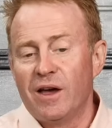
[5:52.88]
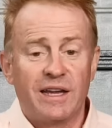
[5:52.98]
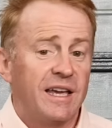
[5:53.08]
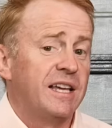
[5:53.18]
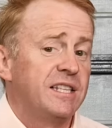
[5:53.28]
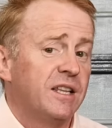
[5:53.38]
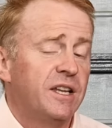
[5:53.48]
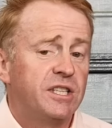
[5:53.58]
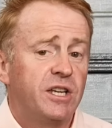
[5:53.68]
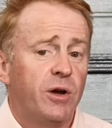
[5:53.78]
Okay, so
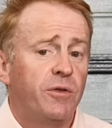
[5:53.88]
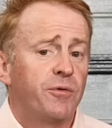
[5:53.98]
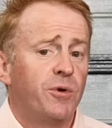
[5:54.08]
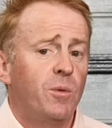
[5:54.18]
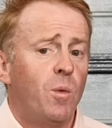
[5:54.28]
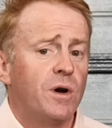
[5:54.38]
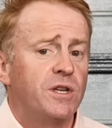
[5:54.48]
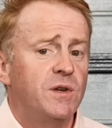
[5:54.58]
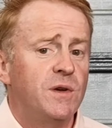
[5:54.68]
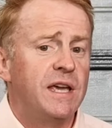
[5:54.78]
let's go through
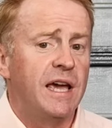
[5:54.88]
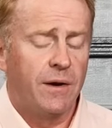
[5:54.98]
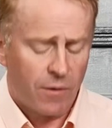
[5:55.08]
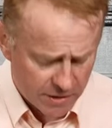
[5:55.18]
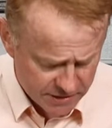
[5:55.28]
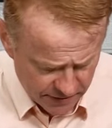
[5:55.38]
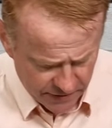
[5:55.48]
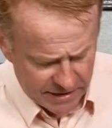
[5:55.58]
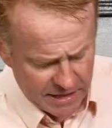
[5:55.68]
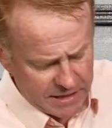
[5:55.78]
what you get. All right,
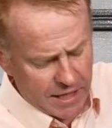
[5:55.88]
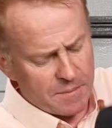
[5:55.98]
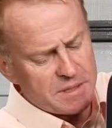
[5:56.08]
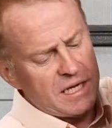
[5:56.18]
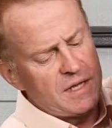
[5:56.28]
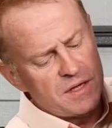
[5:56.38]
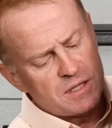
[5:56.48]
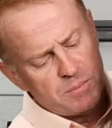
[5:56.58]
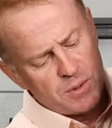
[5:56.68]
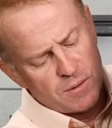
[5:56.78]
so the kit comes in
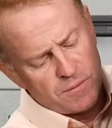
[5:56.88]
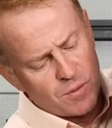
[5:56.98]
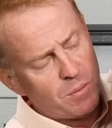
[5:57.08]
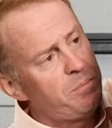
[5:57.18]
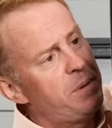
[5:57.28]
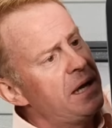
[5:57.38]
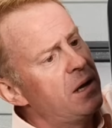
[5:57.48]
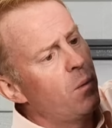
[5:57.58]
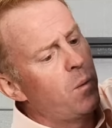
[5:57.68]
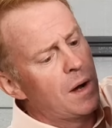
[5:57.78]
this beautiful,
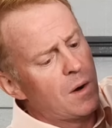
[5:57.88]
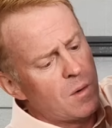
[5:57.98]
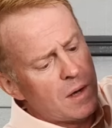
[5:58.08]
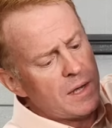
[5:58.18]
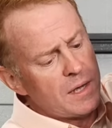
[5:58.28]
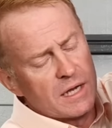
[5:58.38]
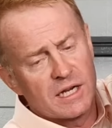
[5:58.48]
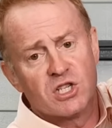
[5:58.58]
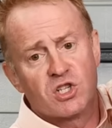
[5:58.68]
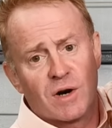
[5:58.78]
big, well
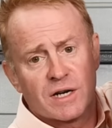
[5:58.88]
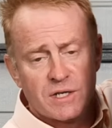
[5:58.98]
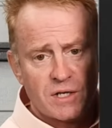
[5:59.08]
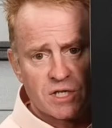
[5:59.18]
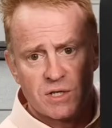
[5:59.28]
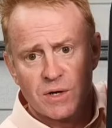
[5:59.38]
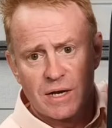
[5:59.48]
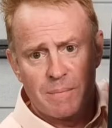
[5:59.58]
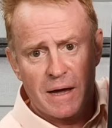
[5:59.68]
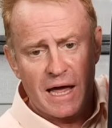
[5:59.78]
constructed
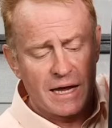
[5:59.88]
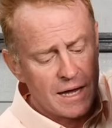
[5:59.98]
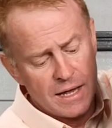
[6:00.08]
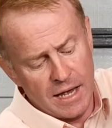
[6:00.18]
sturdy bag